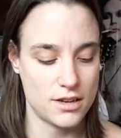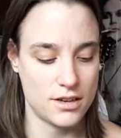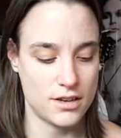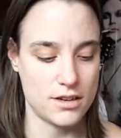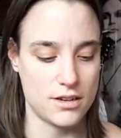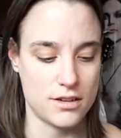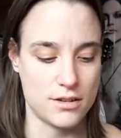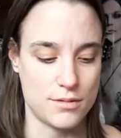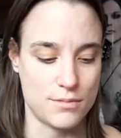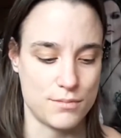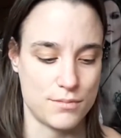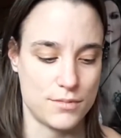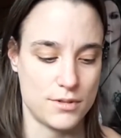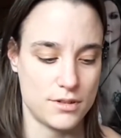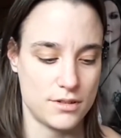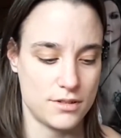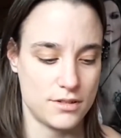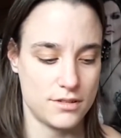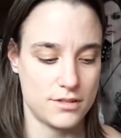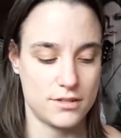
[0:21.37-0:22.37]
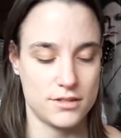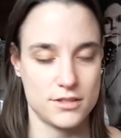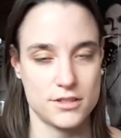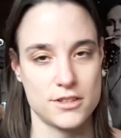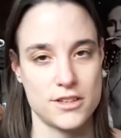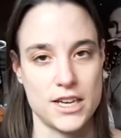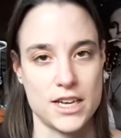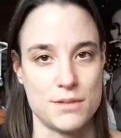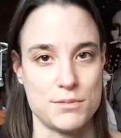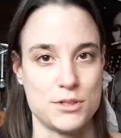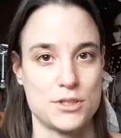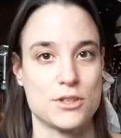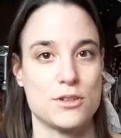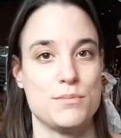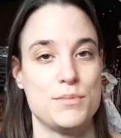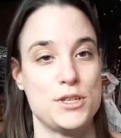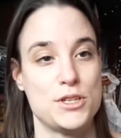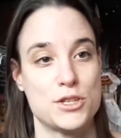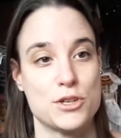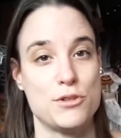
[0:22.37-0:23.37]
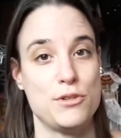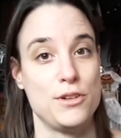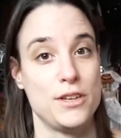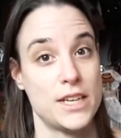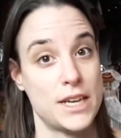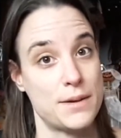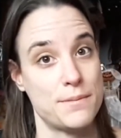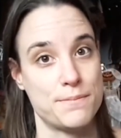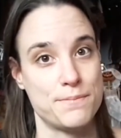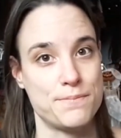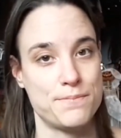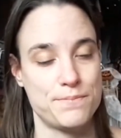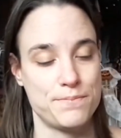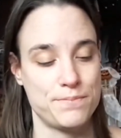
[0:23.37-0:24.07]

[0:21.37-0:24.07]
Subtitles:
yeah, I'm just going to be showing them.